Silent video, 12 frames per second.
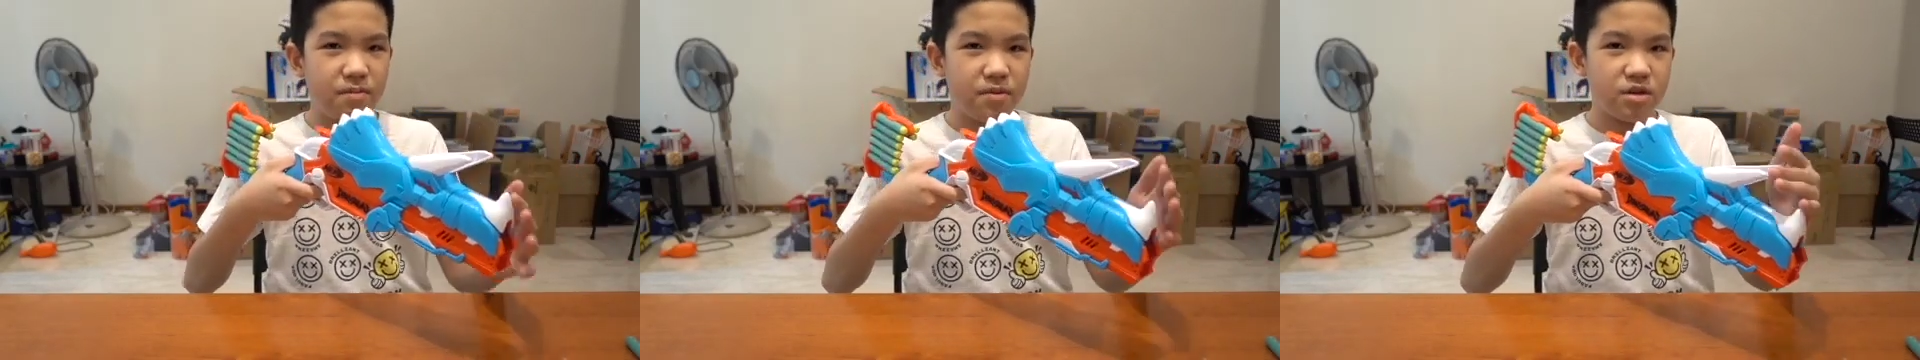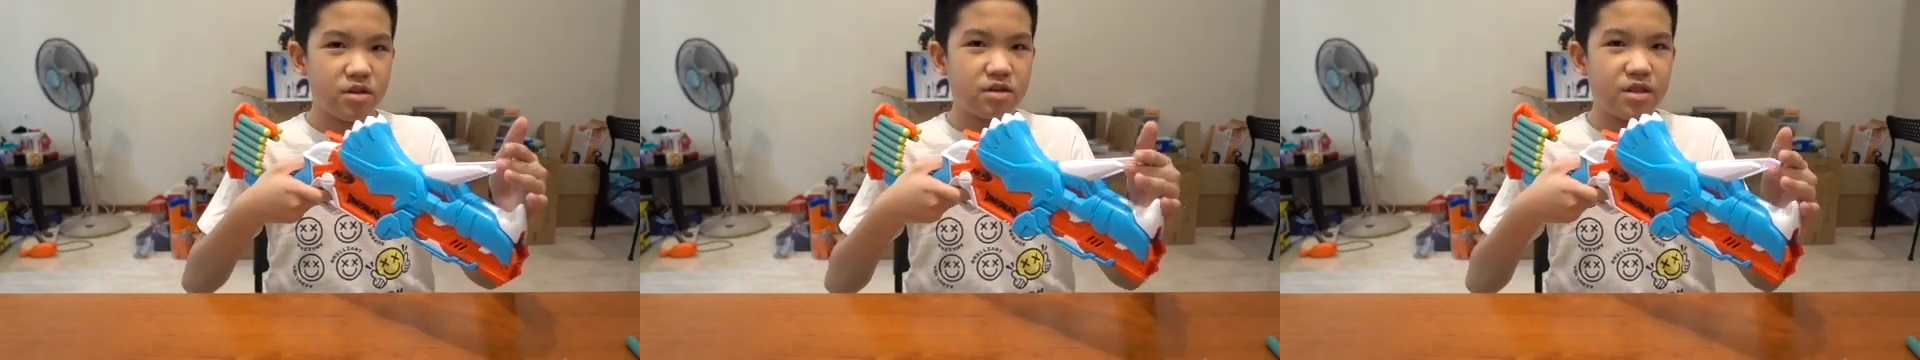
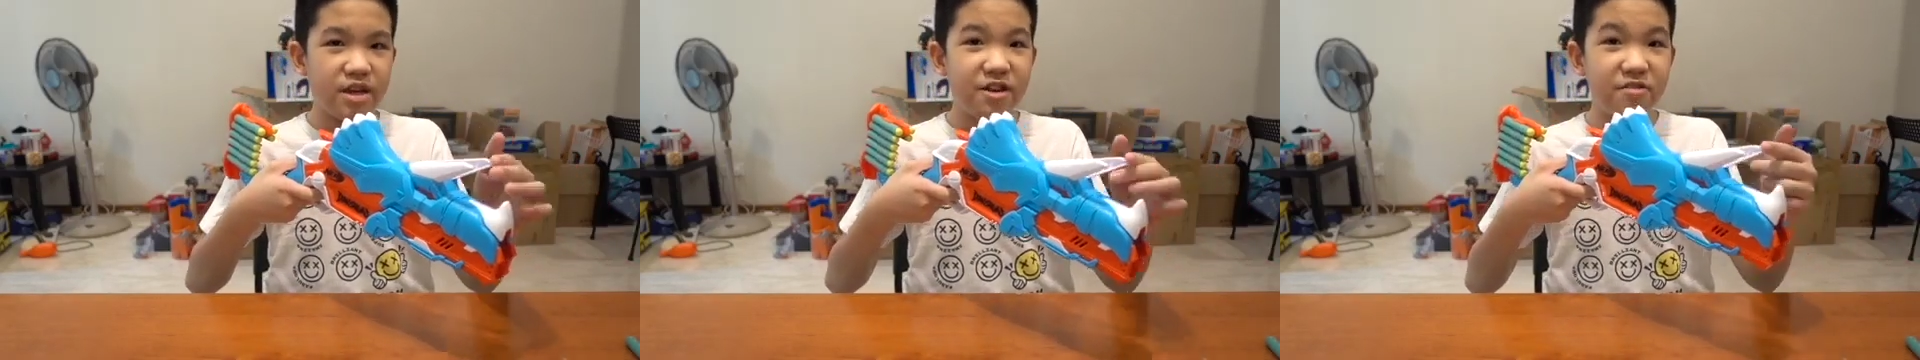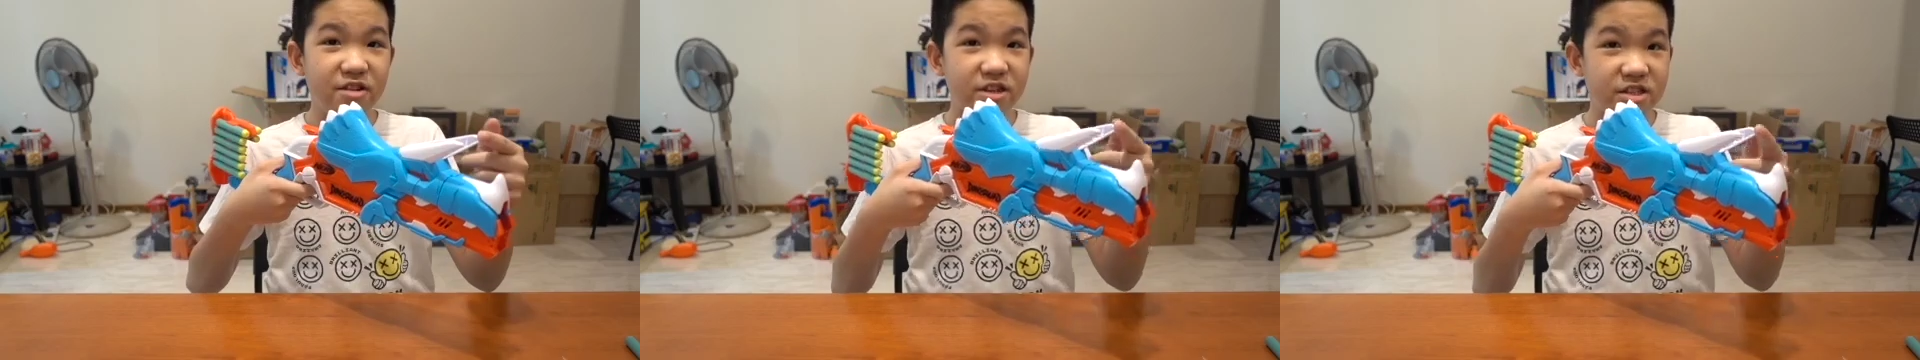because they
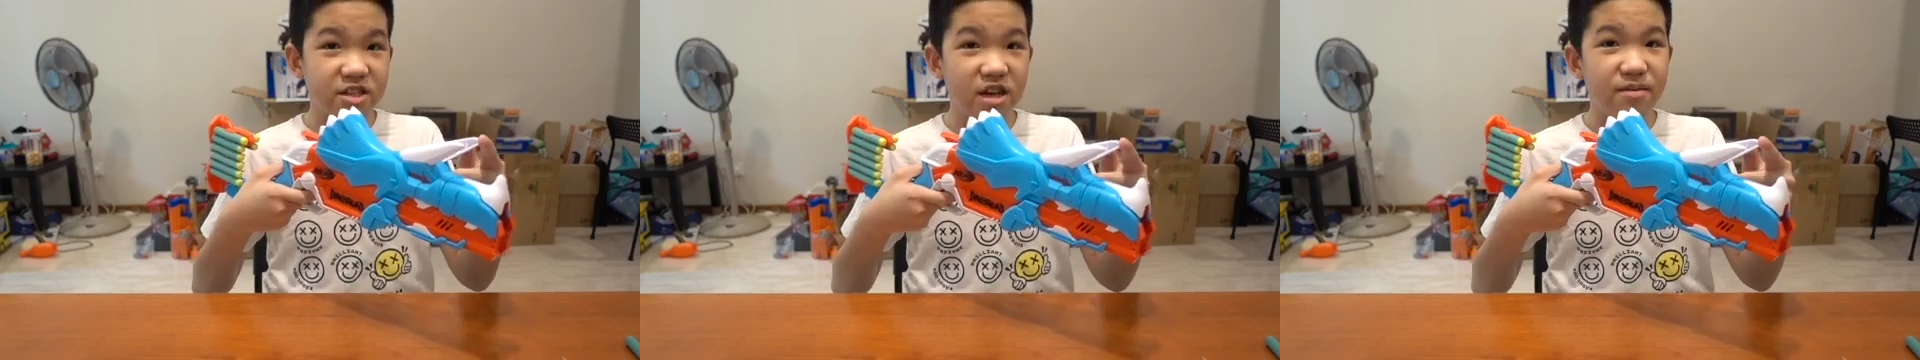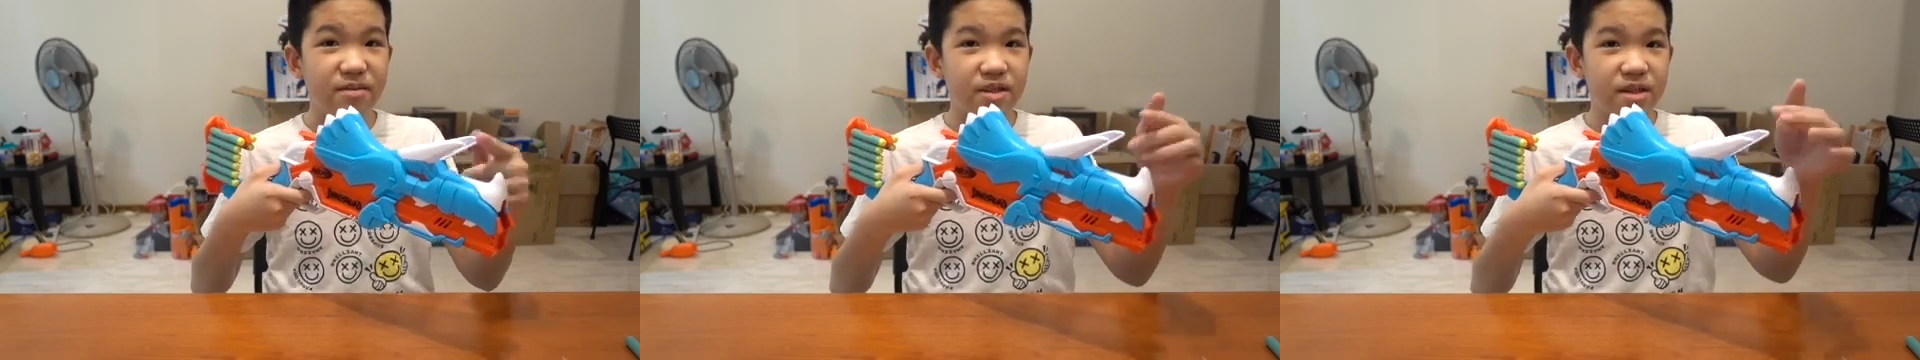are really
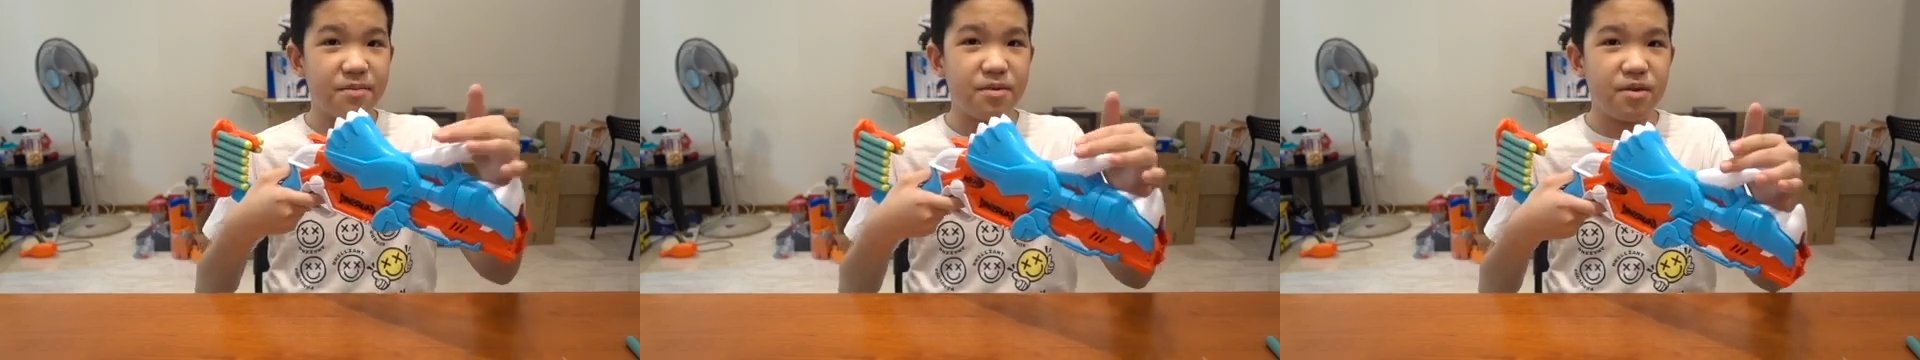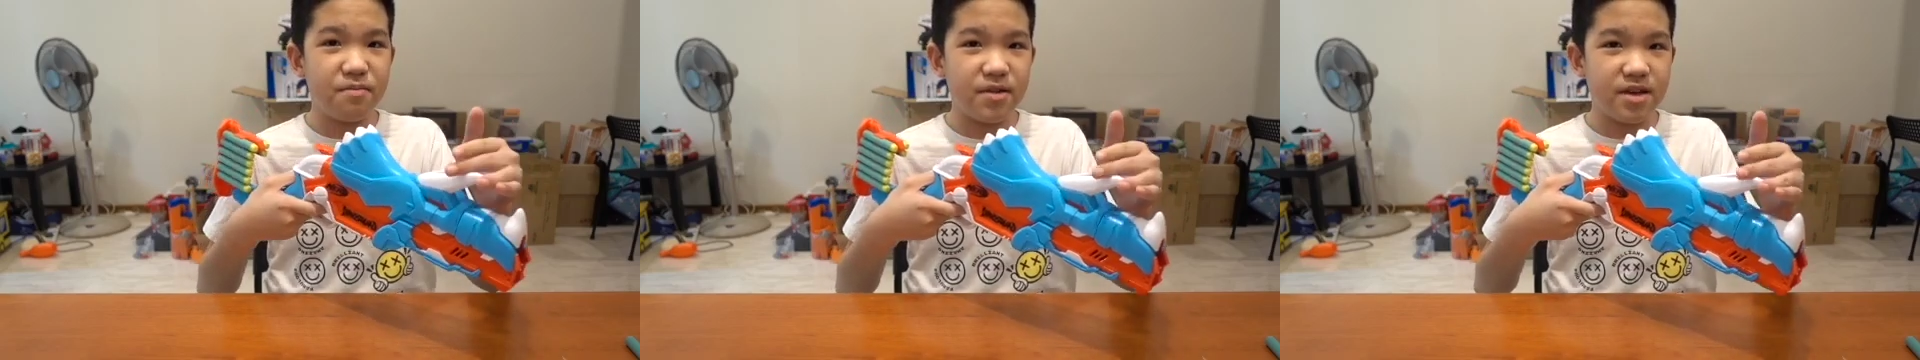sharp and they're
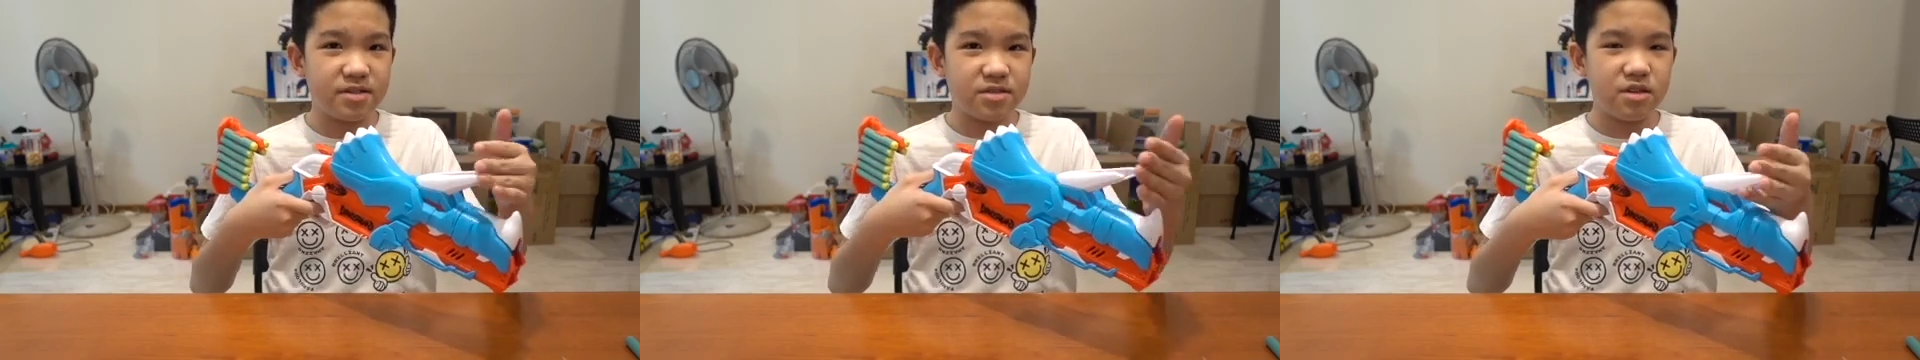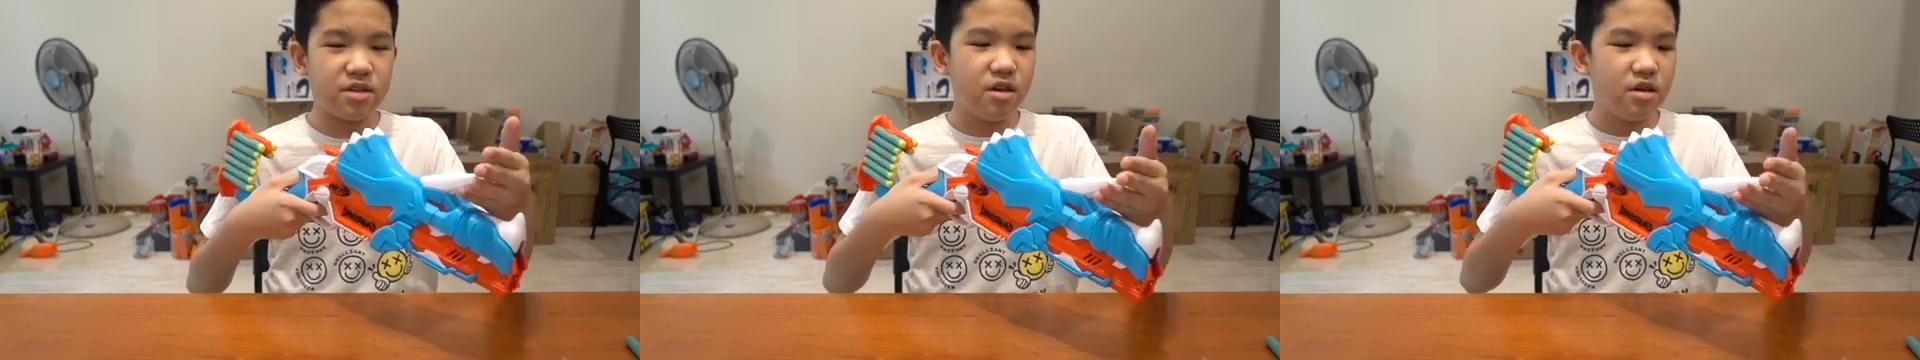made of
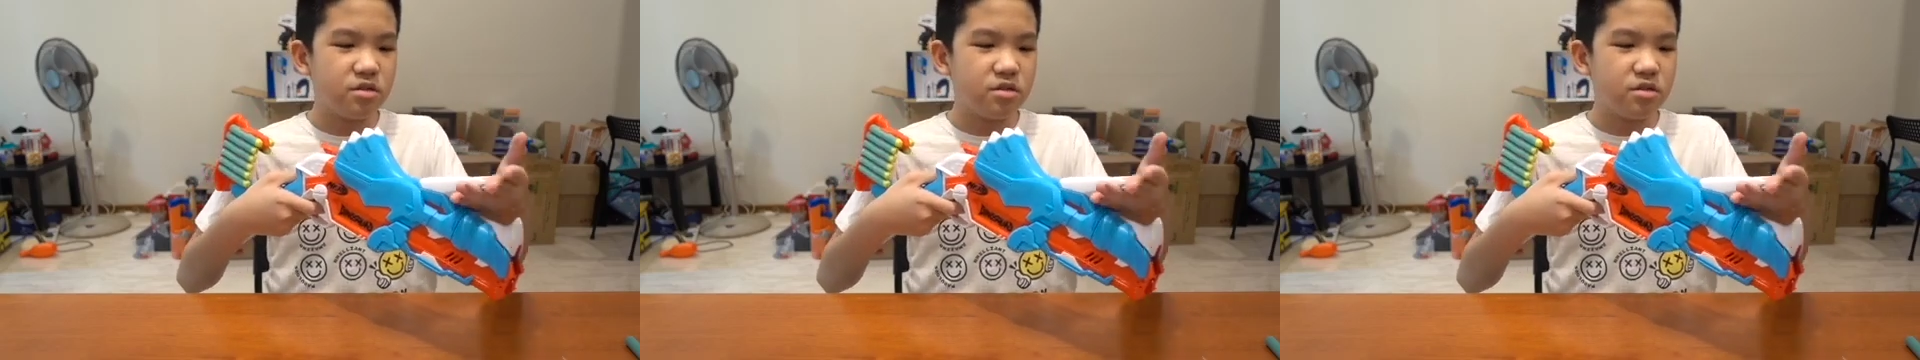plastic.